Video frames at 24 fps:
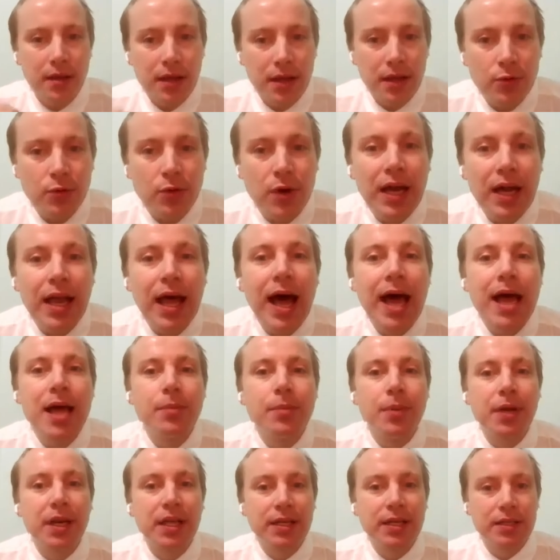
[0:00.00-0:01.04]

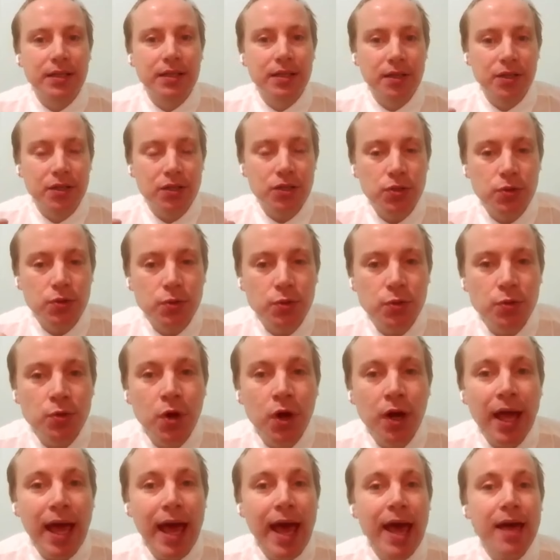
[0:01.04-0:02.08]
reliably. You do
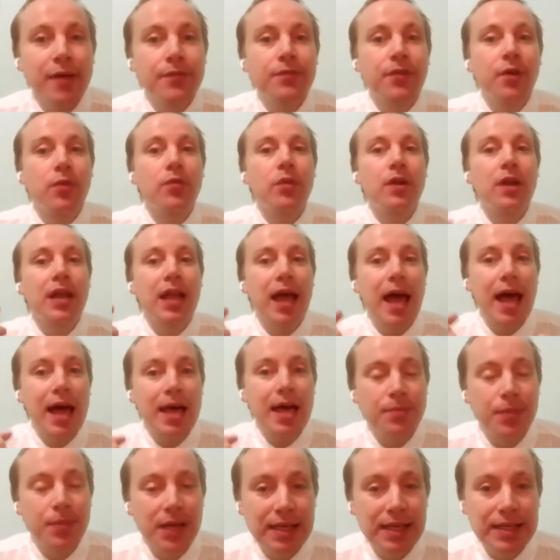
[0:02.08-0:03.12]
not have
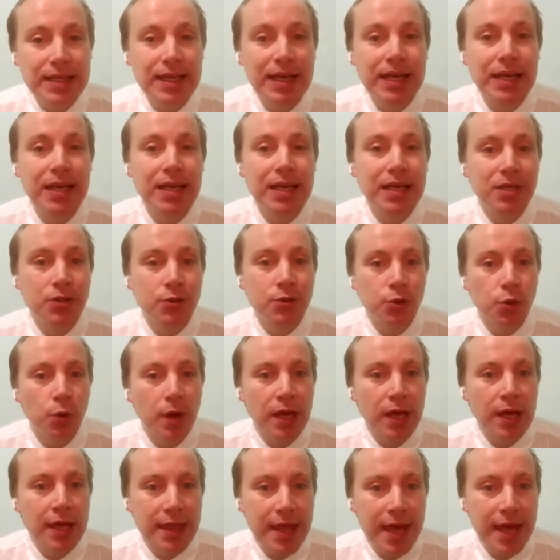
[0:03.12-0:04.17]
reliability in
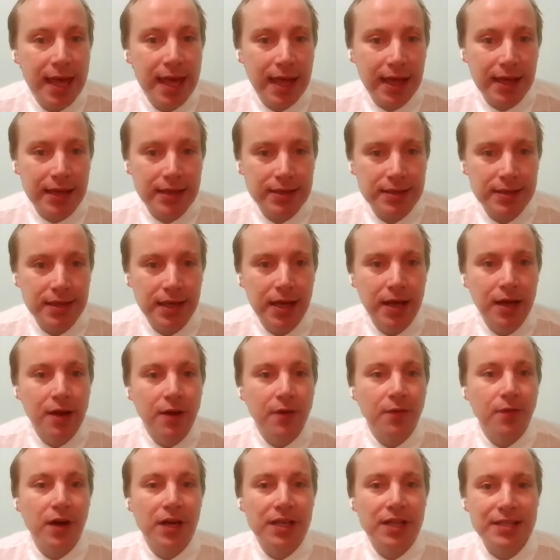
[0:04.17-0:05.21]
enjoying things.
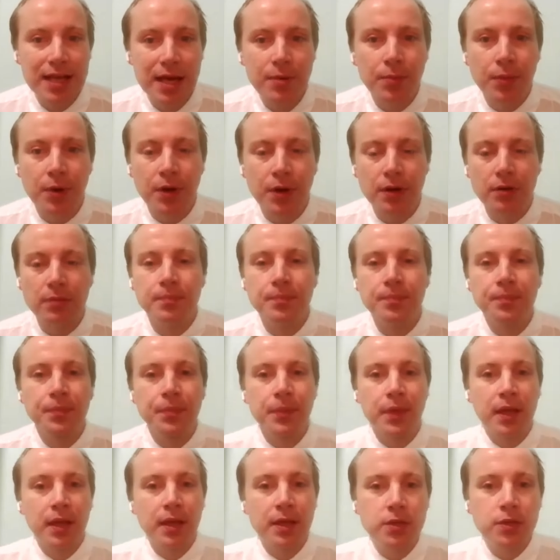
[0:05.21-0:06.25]
For example,
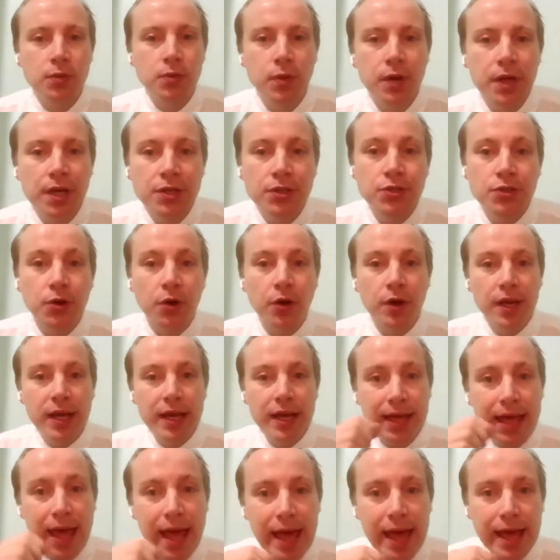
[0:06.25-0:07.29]
you enjoy a
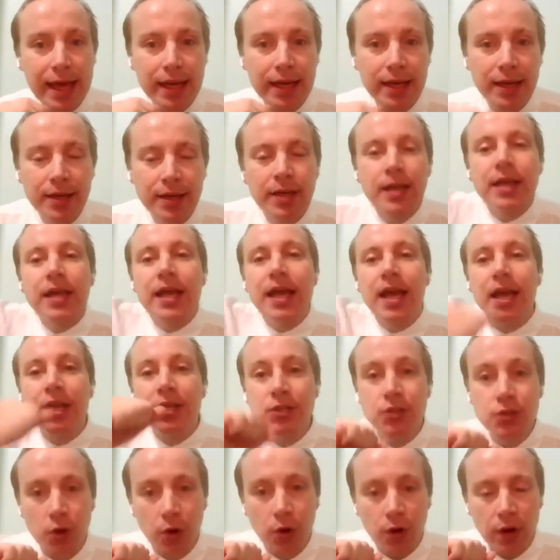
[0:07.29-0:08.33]
cake.
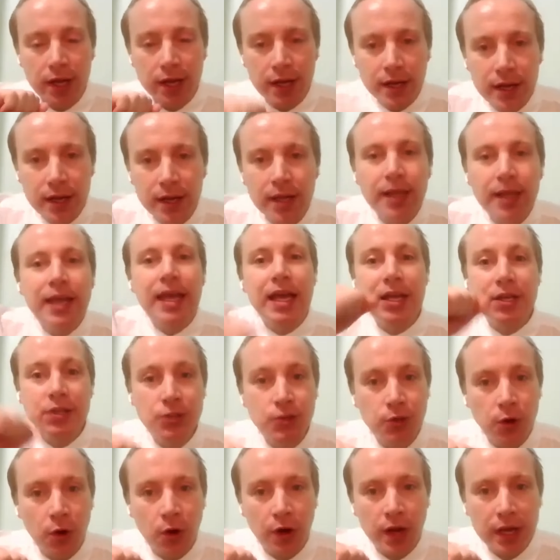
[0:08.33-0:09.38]
Enjoy it,
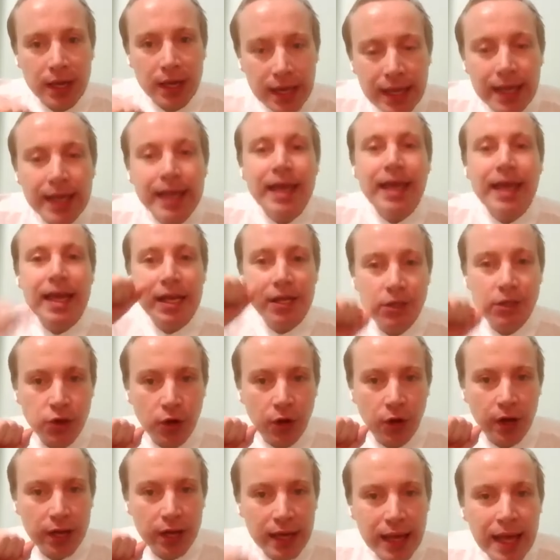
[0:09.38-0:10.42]
enjoy it,
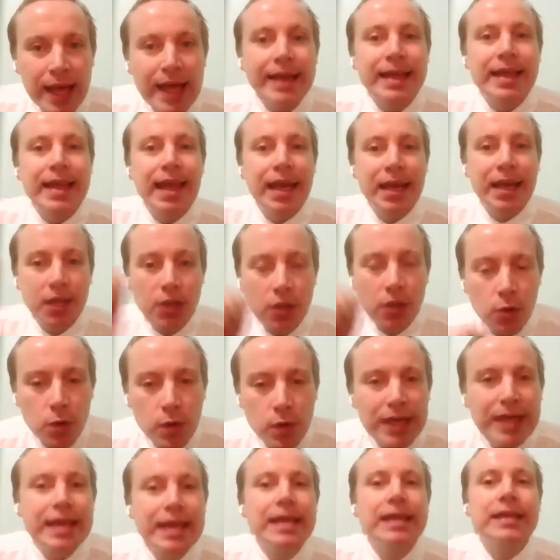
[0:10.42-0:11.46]
enjoy it. Can you
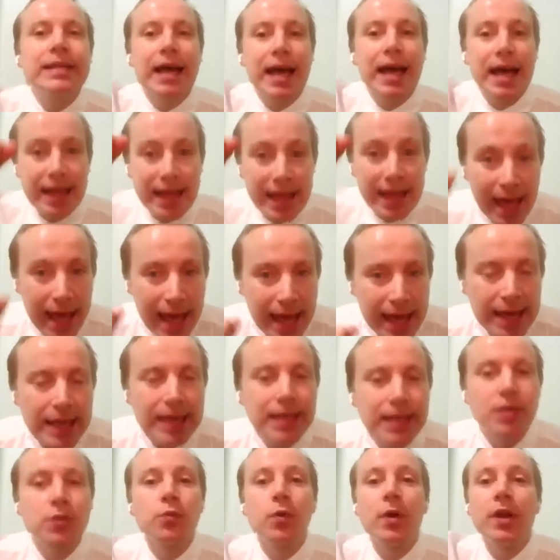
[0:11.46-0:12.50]
eat a
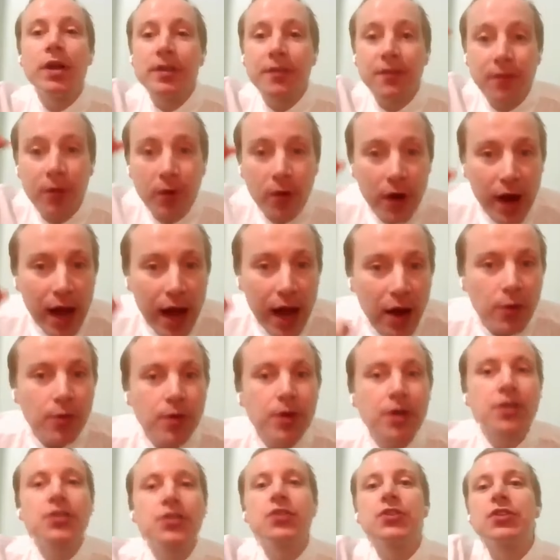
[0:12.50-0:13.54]
cake 24
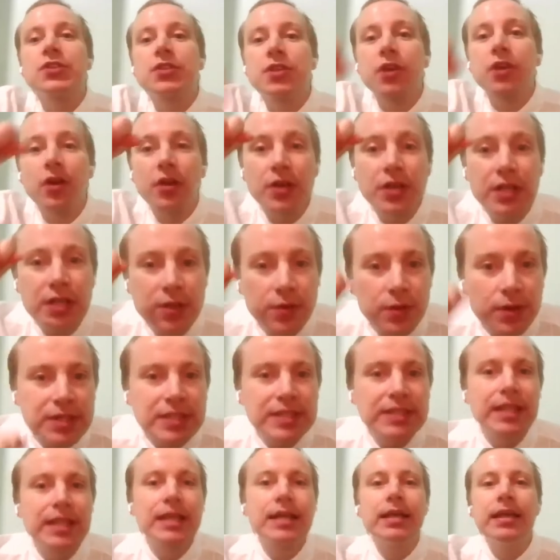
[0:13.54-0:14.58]
hours
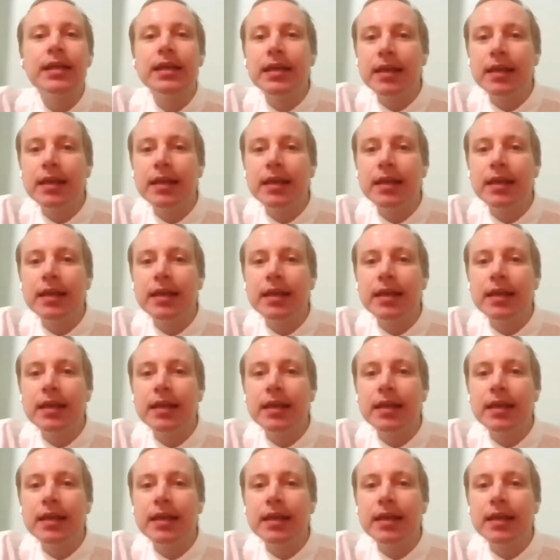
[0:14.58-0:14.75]
continuously?